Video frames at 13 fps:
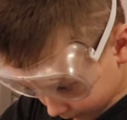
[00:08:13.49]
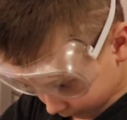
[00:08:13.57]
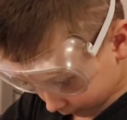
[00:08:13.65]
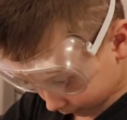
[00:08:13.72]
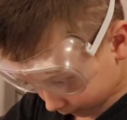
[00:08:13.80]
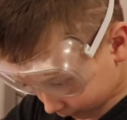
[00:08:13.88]

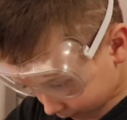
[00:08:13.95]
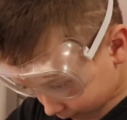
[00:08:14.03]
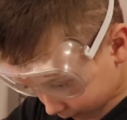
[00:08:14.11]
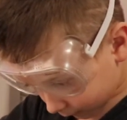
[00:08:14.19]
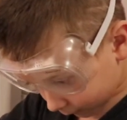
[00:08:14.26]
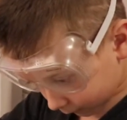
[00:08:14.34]
stir with the
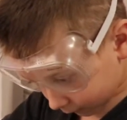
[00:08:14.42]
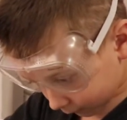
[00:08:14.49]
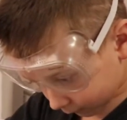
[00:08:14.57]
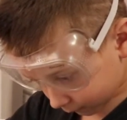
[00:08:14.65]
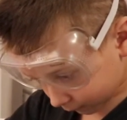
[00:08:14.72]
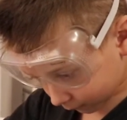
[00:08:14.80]
other,
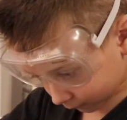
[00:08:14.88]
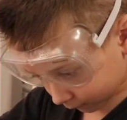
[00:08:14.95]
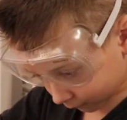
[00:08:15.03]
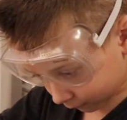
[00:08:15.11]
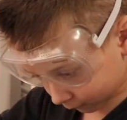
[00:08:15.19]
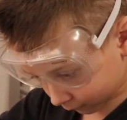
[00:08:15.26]

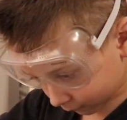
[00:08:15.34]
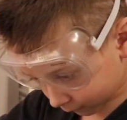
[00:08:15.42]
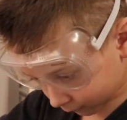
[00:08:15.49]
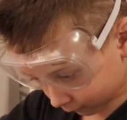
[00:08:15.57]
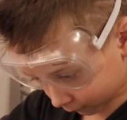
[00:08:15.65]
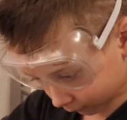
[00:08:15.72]
slow.
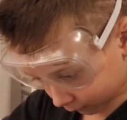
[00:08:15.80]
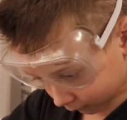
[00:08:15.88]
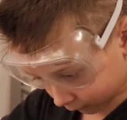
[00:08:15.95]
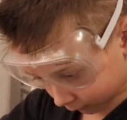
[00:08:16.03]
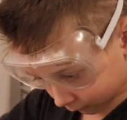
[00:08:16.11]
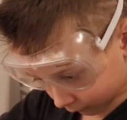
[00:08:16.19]

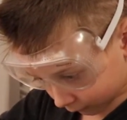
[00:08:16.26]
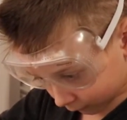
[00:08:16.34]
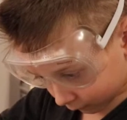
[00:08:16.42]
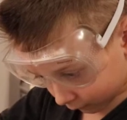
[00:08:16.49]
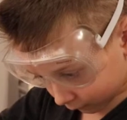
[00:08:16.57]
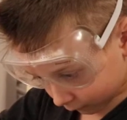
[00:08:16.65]

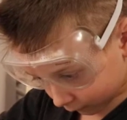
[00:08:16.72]
Yeah,